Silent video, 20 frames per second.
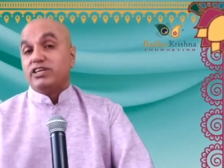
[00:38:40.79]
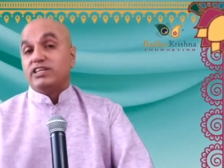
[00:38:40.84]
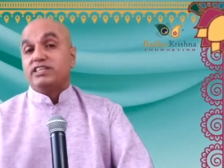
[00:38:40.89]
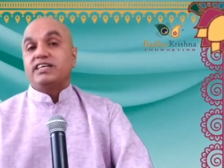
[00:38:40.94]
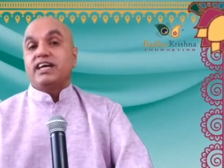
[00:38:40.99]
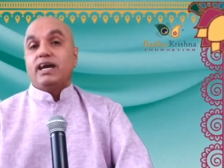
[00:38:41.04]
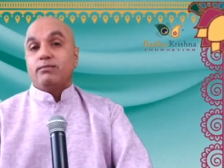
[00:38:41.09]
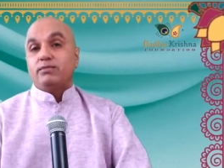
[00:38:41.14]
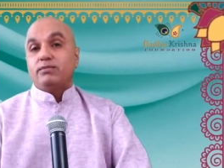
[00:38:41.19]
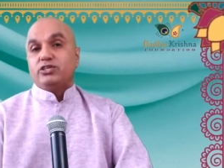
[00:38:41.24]

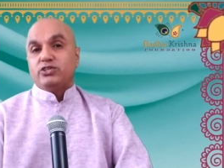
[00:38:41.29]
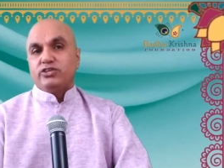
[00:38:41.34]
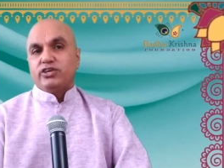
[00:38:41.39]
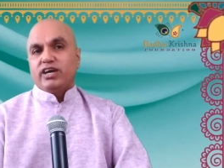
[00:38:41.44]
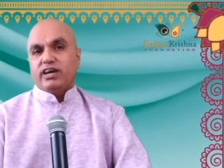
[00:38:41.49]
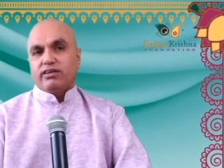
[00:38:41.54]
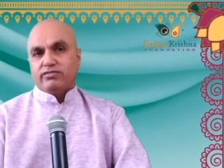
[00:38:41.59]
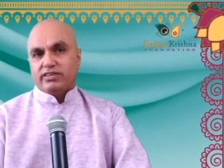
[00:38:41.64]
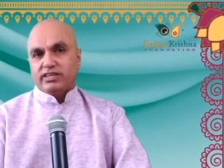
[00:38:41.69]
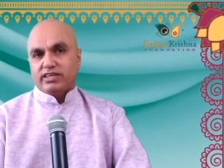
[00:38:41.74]
of the time
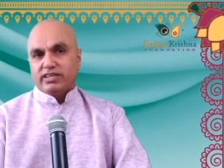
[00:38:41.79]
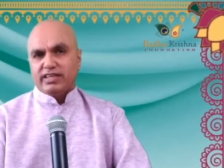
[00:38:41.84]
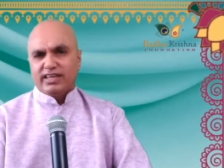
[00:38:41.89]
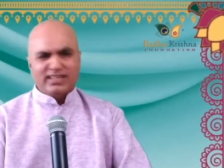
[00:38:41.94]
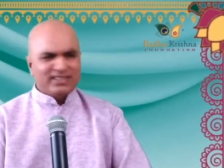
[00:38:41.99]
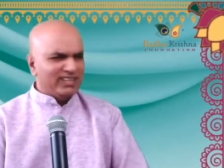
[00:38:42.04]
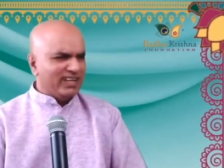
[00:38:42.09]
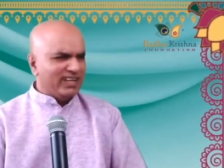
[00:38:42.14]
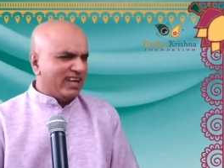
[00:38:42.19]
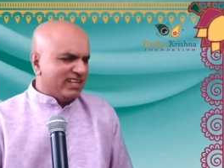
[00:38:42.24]
that you have in
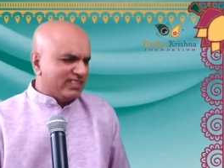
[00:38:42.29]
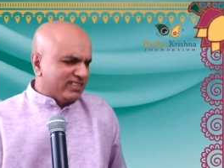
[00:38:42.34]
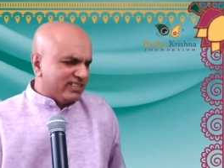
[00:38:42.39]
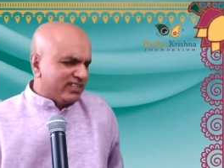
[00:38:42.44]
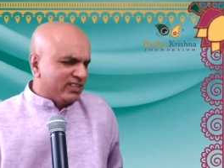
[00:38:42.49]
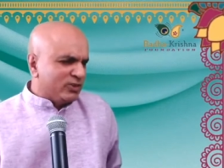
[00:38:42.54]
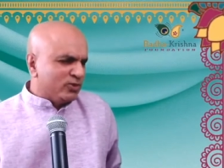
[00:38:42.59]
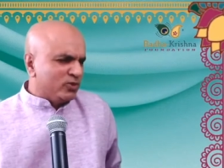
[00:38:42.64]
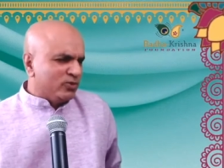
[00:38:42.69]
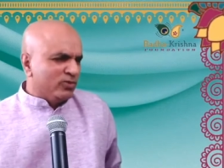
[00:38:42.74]
a day. Is that
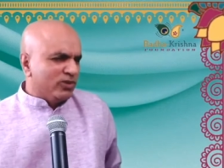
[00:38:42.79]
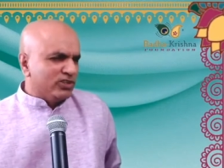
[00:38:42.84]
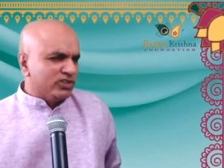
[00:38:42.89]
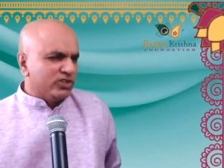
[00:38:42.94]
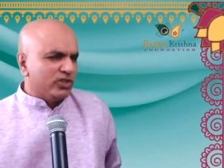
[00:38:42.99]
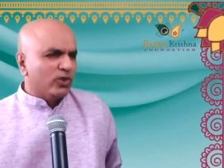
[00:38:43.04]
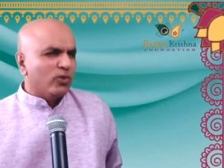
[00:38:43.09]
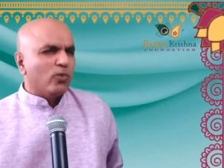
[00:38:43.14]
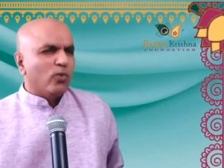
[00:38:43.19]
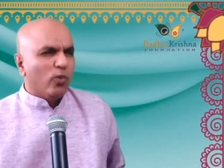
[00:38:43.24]
asking too
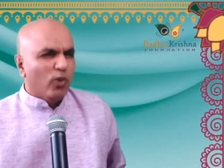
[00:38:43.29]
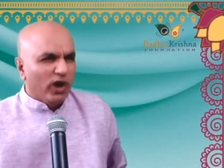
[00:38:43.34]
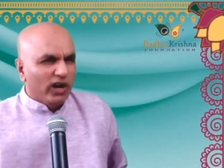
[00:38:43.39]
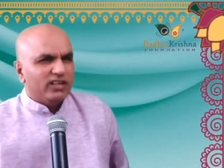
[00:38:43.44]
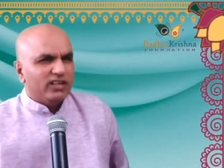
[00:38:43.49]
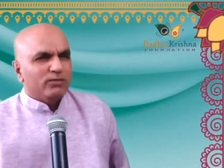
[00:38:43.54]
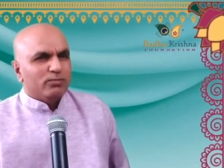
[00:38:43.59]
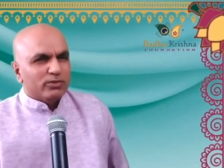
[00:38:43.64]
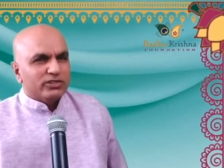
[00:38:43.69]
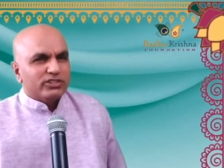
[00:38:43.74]
much?
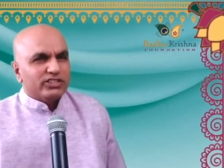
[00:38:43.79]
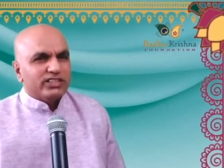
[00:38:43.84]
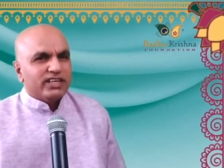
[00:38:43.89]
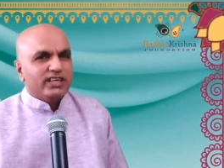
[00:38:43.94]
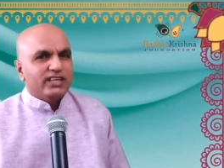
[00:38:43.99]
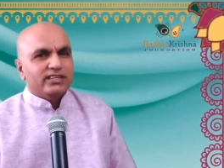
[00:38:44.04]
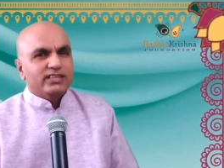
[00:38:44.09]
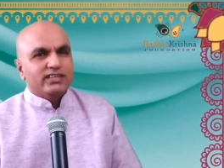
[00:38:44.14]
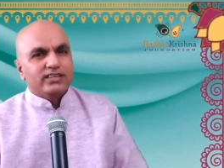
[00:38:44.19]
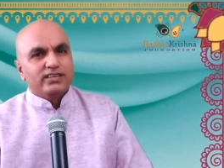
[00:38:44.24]

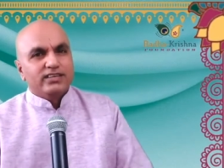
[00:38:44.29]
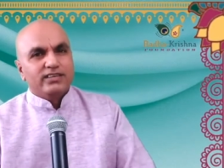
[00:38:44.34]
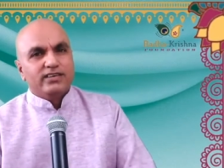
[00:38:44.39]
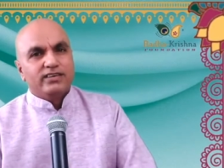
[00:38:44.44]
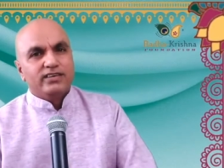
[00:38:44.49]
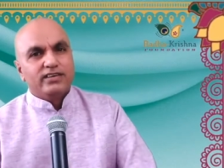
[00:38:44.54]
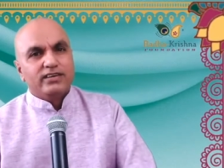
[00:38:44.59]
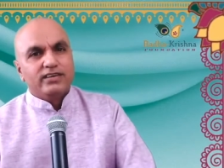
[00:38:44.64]
1%?